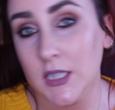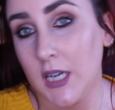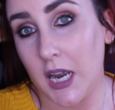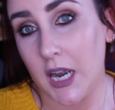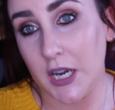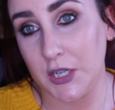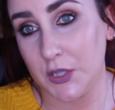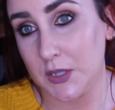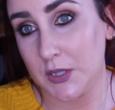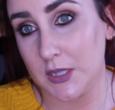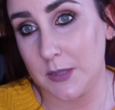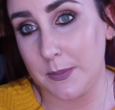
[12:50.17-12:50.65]

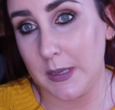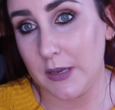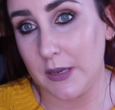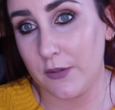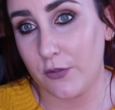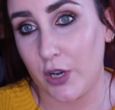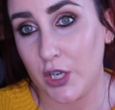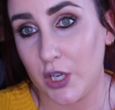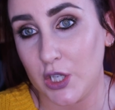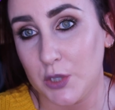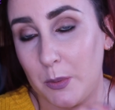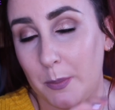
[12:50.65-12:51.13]
I don't speak
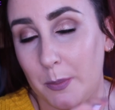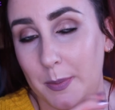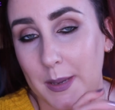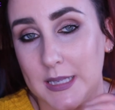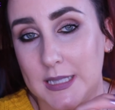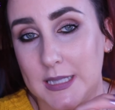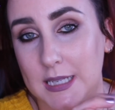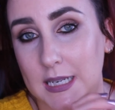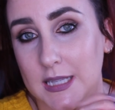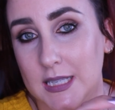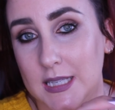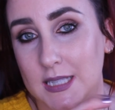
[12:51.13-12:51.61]
French, but
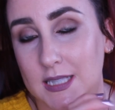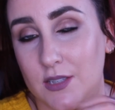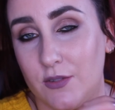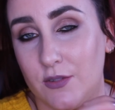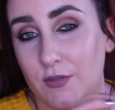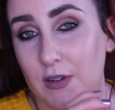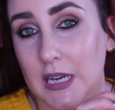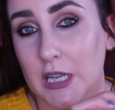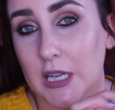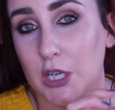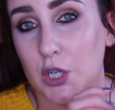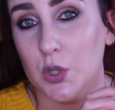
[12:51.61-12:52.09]
basically this is a
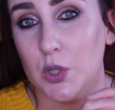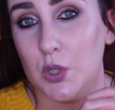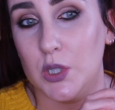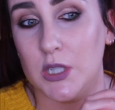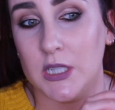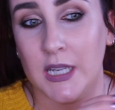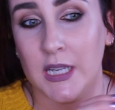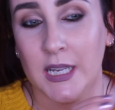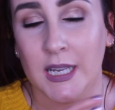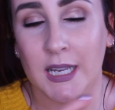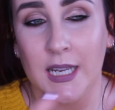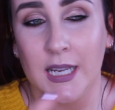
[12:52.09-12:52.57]
really good
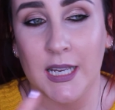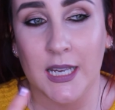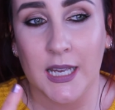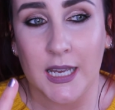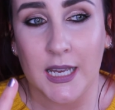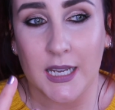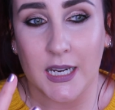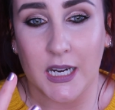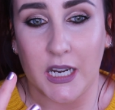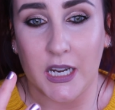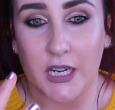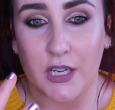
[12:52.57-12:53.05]

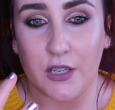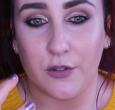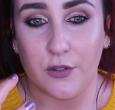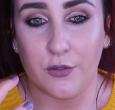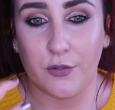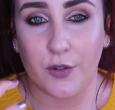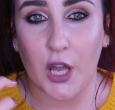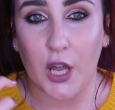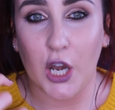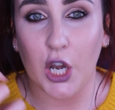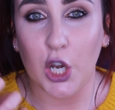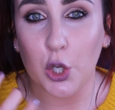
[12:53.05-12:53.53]
kind
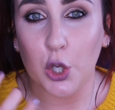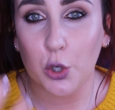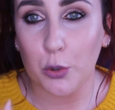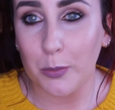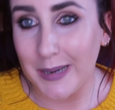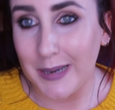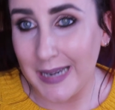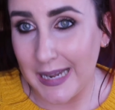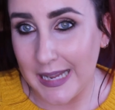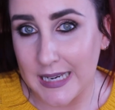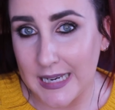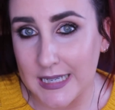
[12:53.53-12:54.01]
of
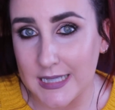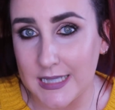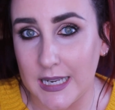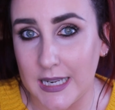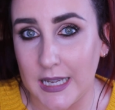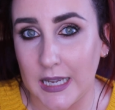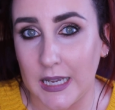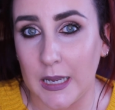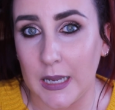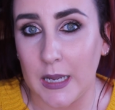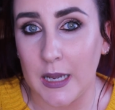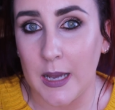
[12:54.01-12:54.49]

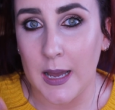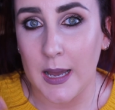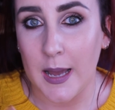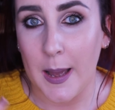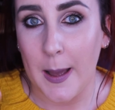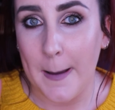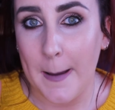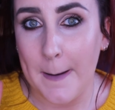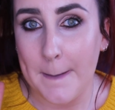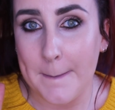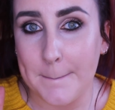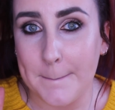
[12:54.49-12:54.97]
illuminating
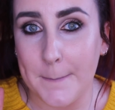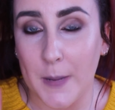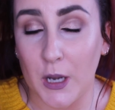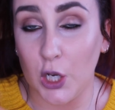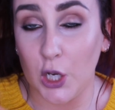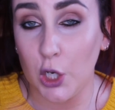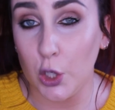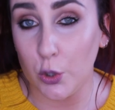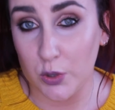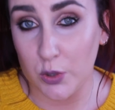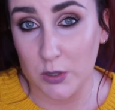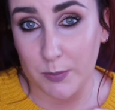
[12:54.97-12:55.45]

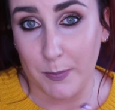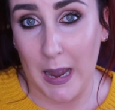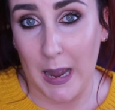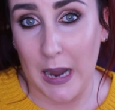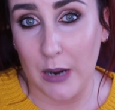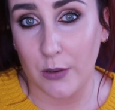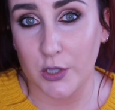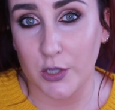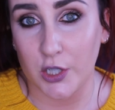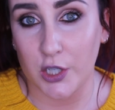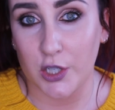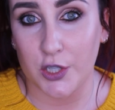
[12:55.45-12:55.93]
loose
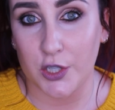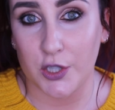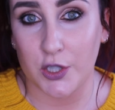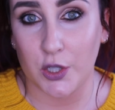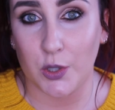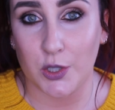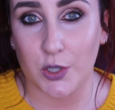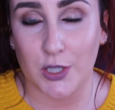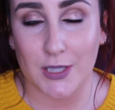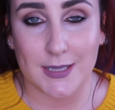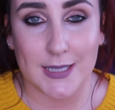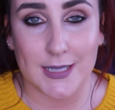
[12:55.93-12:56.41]
powder,
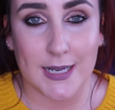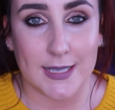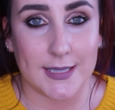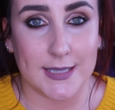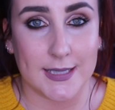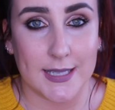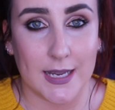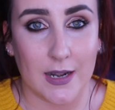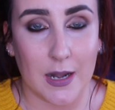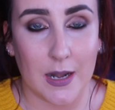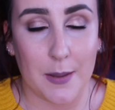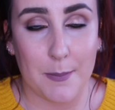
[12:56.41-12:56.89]
so it doesn't
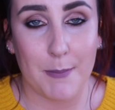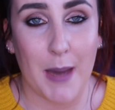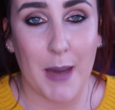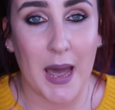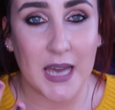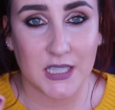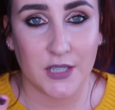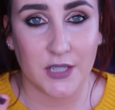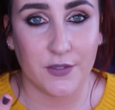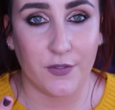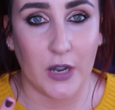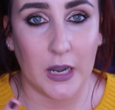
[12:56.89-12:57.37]
necessarily
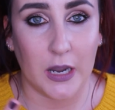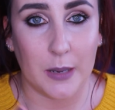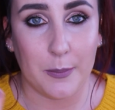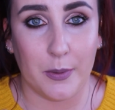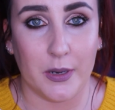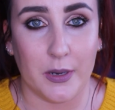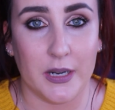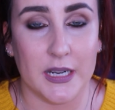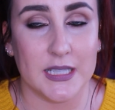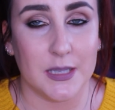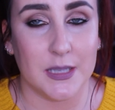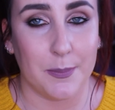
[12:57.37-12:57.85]
mattify,
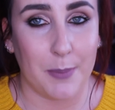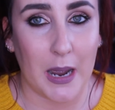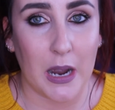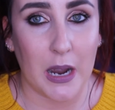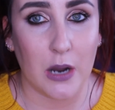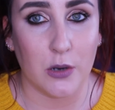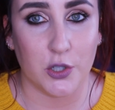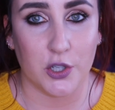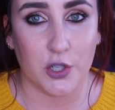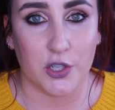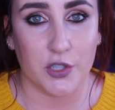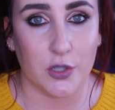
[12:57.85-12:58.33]
but it is a
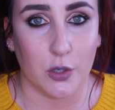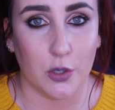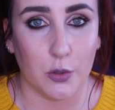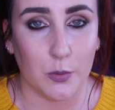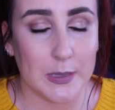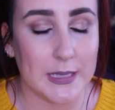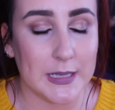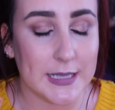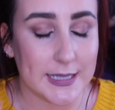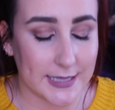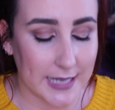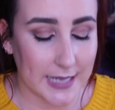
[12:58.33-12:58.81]
powder, so it
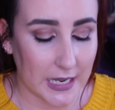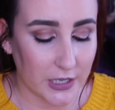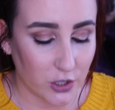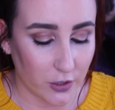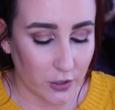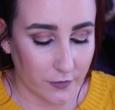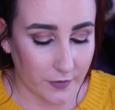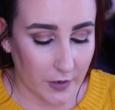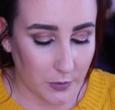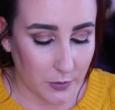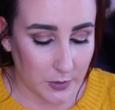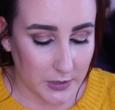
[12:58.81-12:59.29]
will set
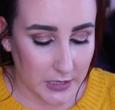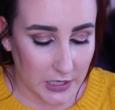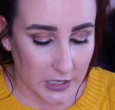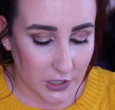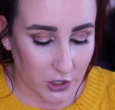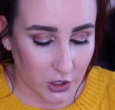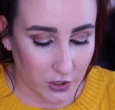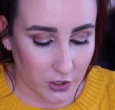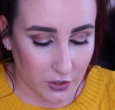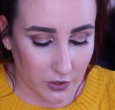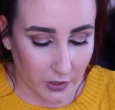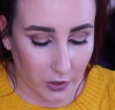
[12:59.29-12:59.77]
your
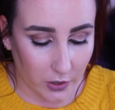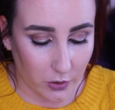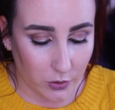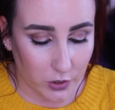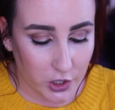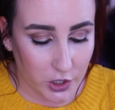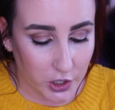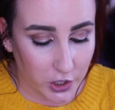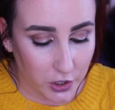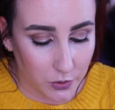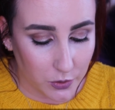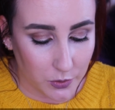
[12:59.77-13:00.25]
foundation. So I'm going
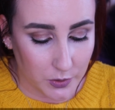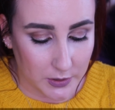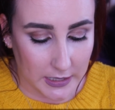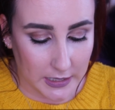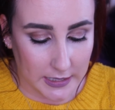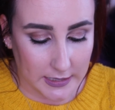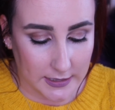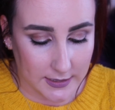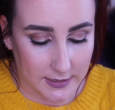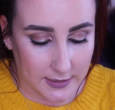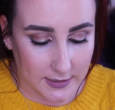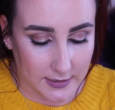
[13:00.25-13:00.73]
to use
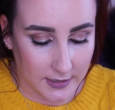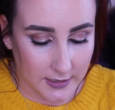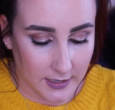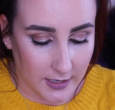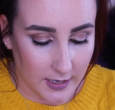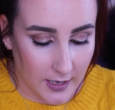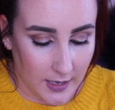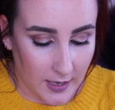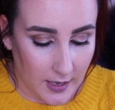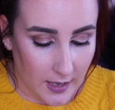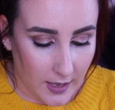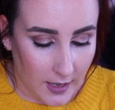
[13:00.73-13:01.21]
this.
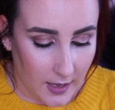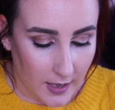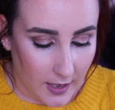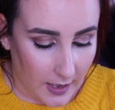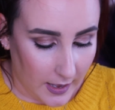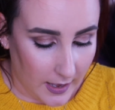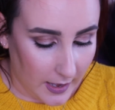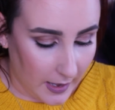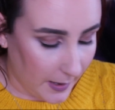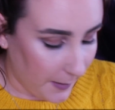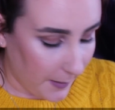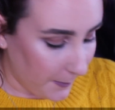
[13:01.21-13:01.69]

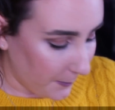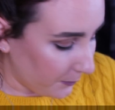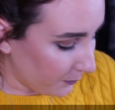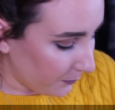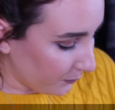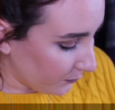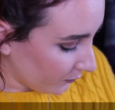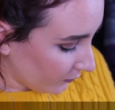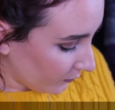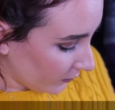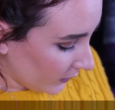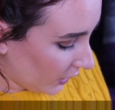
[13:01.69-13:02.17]

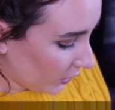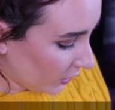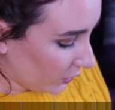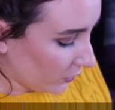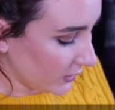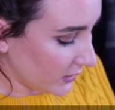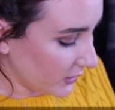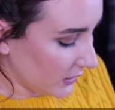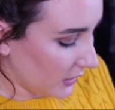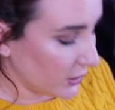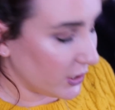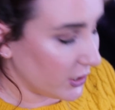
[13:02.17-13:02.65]
I'm
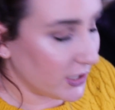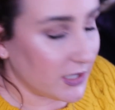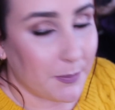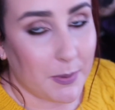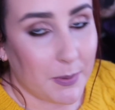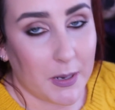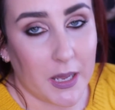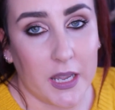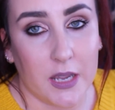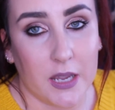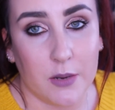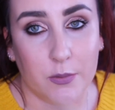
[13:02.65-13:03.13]
going to just
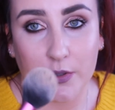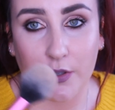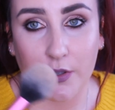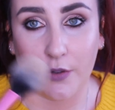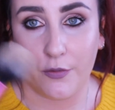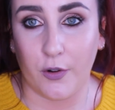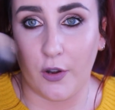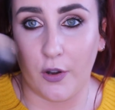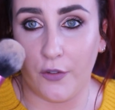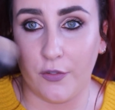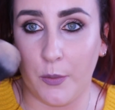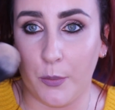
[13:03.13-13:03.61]
apply it with a
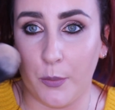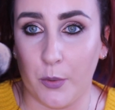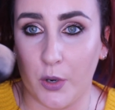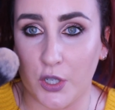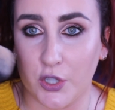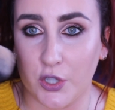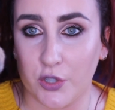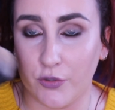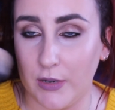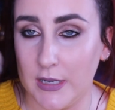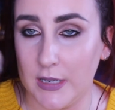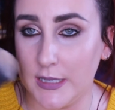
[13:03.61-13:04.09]
fluffy
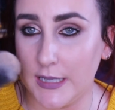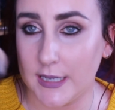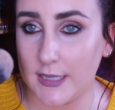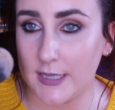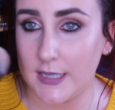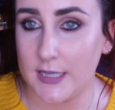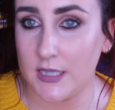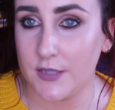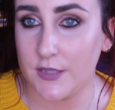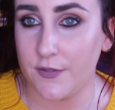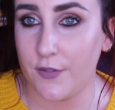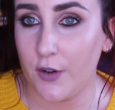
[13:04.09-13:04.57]
brush, a Real Techniques